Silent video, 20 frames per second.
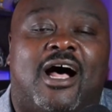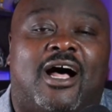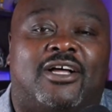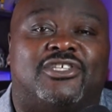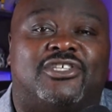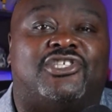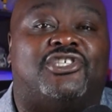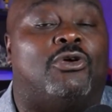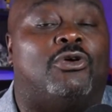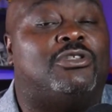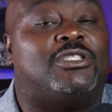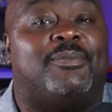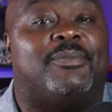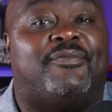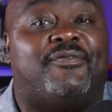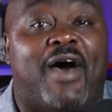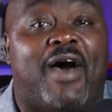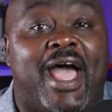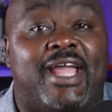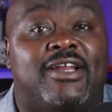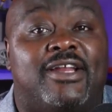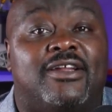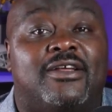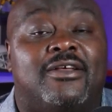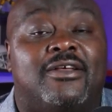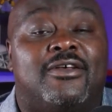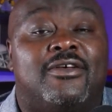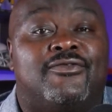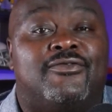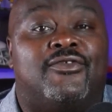Showed some fight
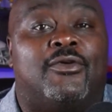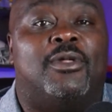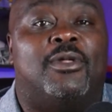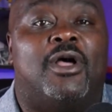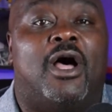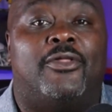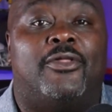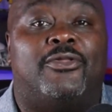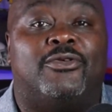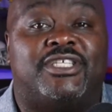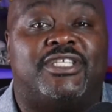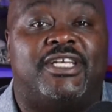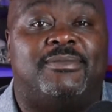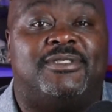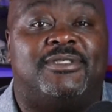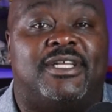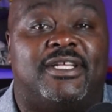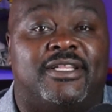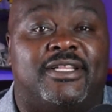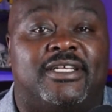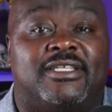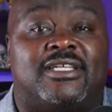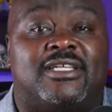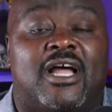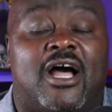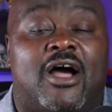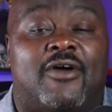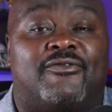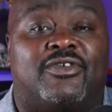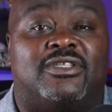from the other teams in this
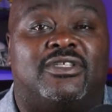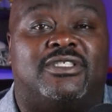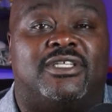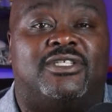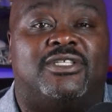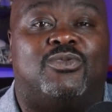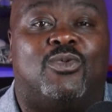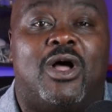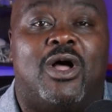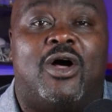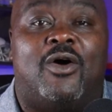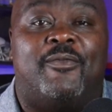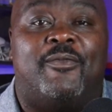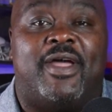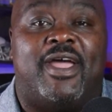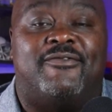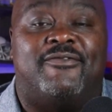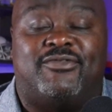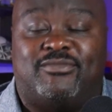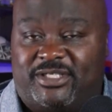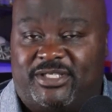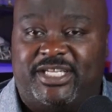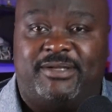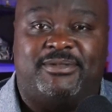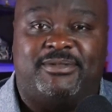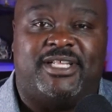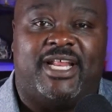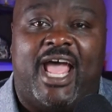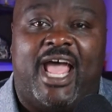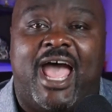conference as well, man, from
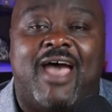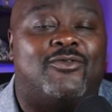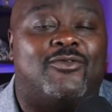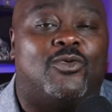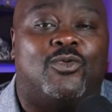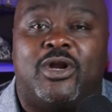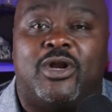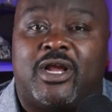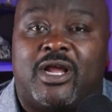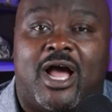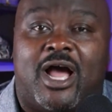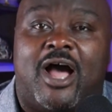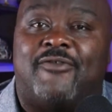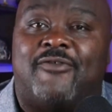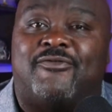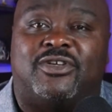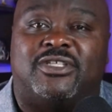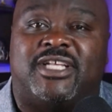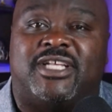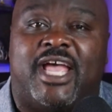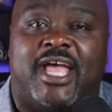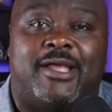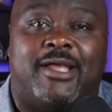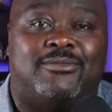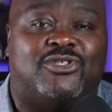teams that haven't won a conference game.